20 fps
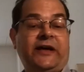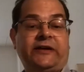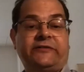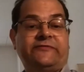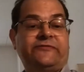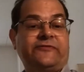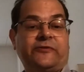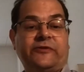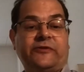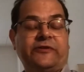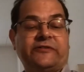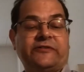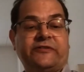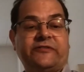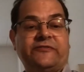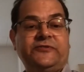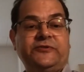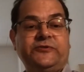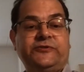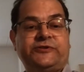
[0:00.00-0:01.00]
for the
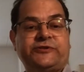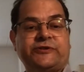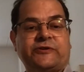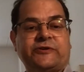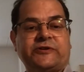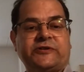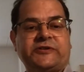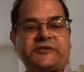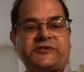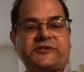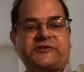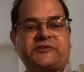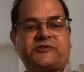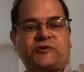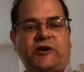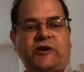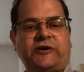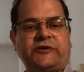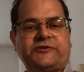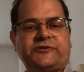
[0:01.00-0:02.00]
future is to
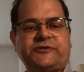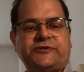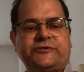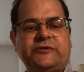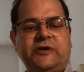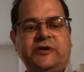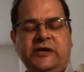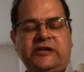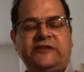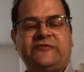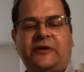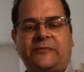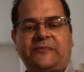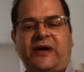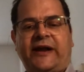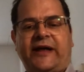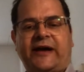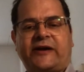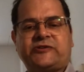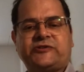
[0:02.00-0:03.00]
try to, if I'm
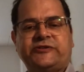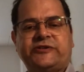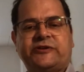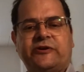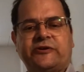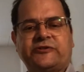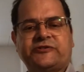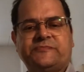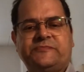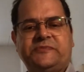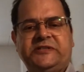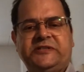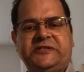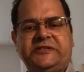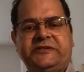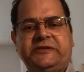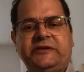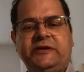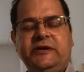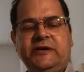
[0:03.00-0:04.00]
not actually going to
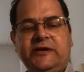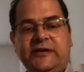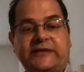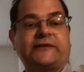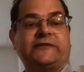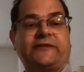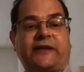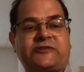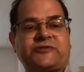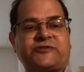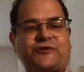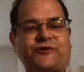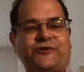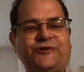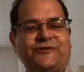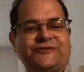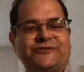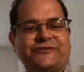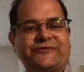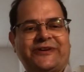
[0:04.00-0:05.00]
be in a lecture
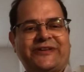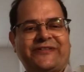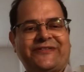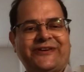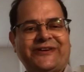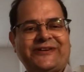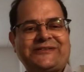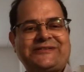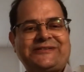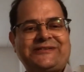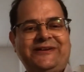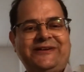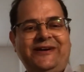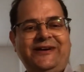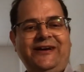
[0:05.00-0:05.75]
hall doing this,